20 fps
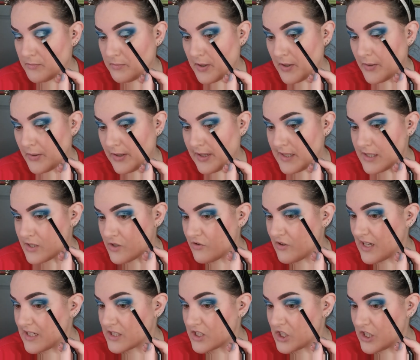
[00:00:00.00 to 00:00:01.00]
Pokey,
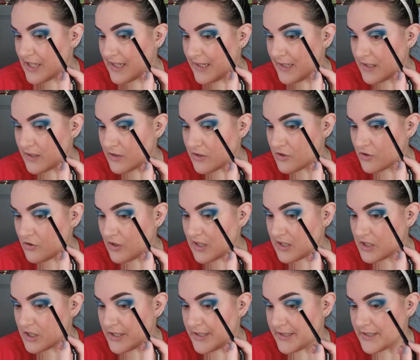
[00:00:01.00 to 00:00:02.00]
scratchy.
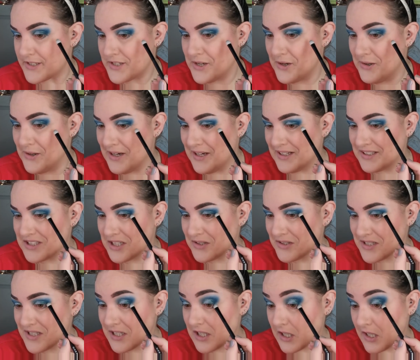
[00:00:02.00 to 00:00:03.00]
Scratchy is the word I
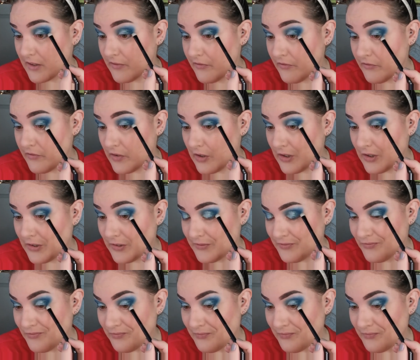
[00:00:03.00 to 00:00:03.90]
was looking for.